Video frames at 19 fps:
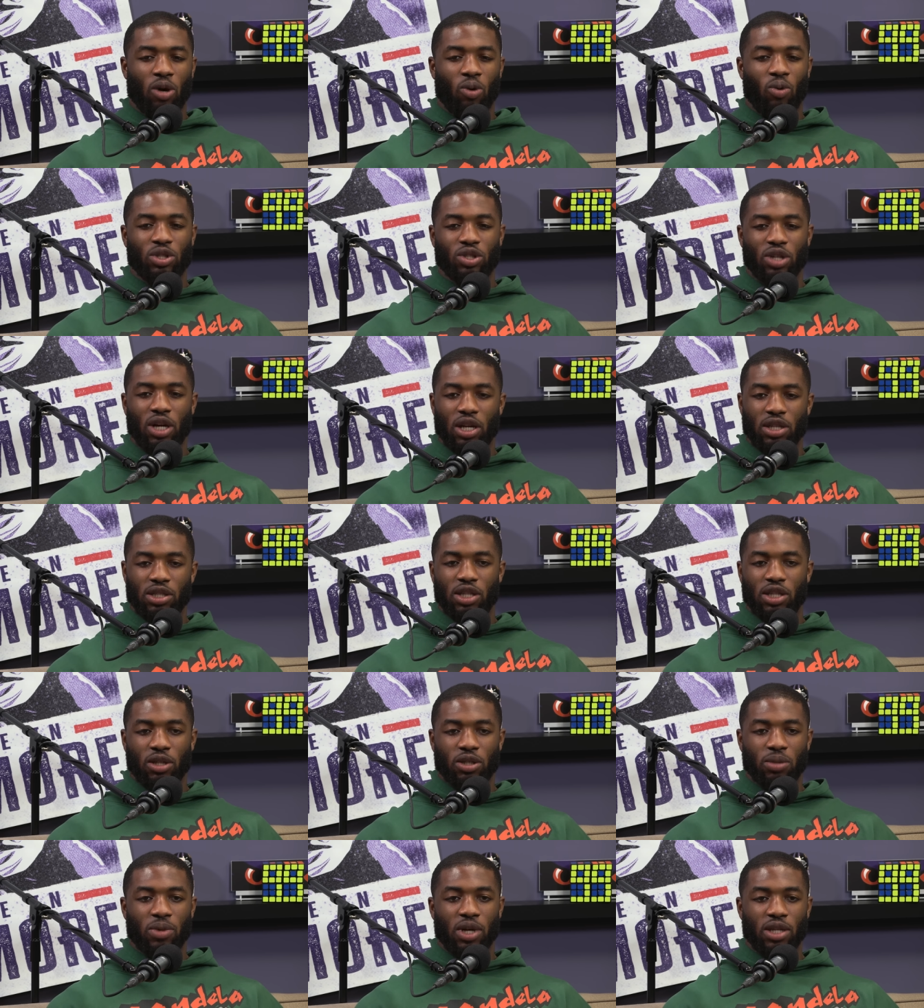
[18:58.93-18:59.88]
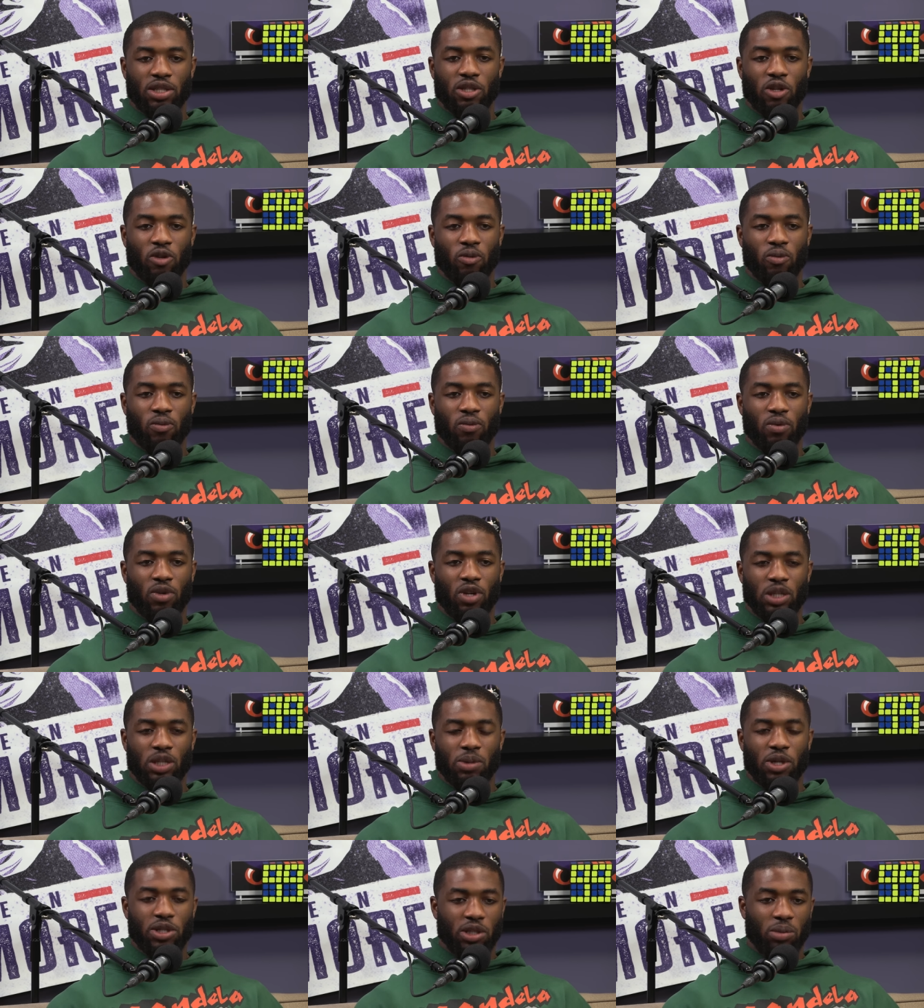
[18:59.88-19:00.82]
always tried to stick to myself,
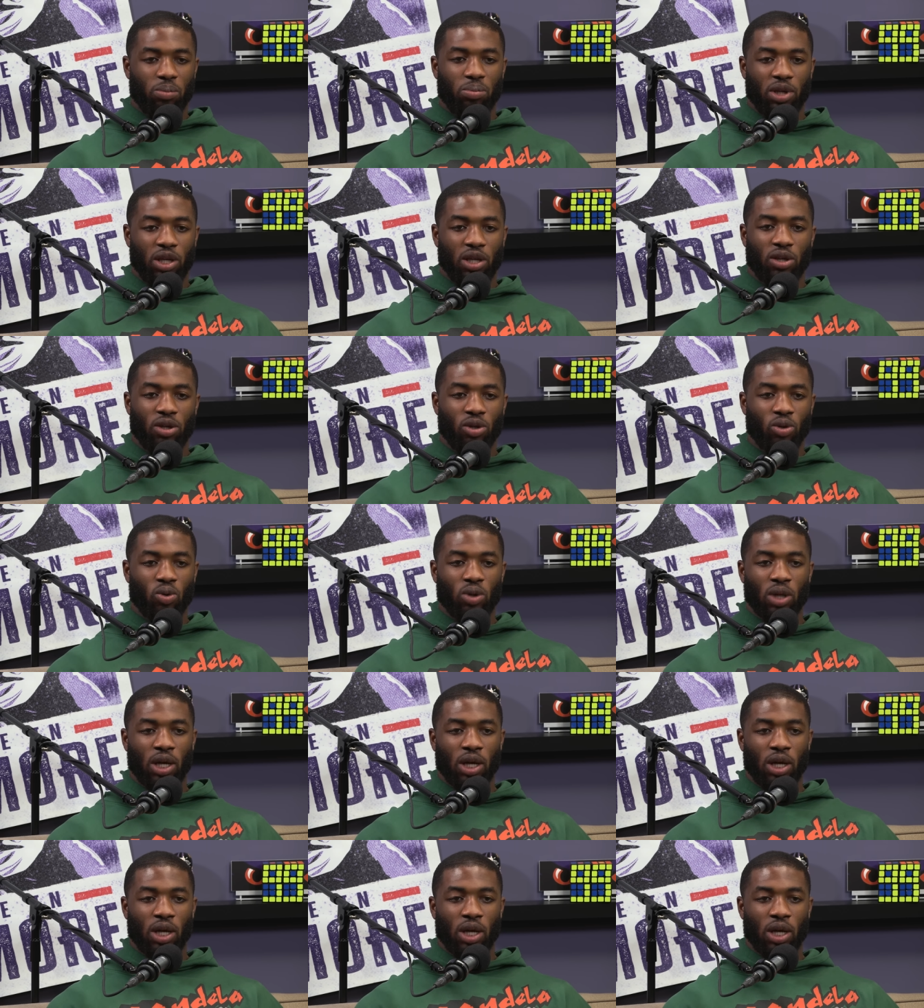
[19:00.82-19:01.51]
especially P Q.